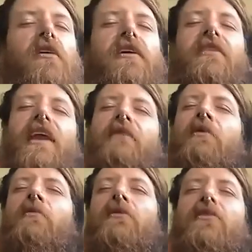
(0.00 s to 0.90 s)
Today, we
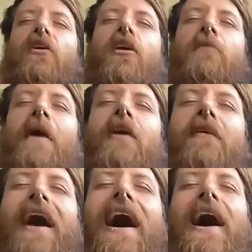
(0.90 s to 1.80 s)
want to talk about
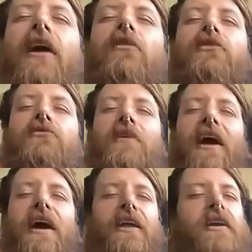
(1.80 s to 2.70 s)
how you
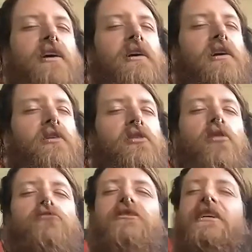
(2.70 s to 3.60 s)
can
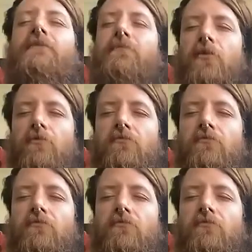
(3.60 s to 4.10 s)
go deeper